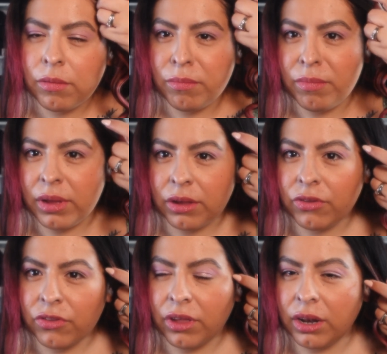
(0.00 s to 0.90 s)

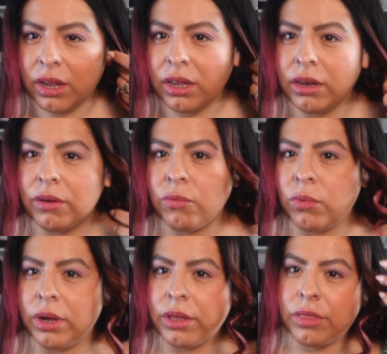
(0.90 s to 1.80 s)
mix it in
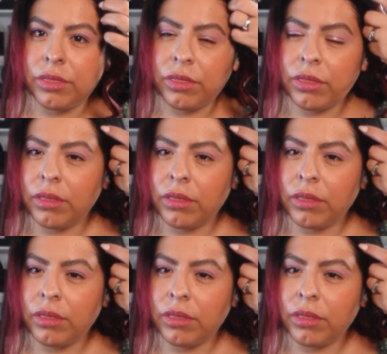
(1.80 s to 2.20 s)
with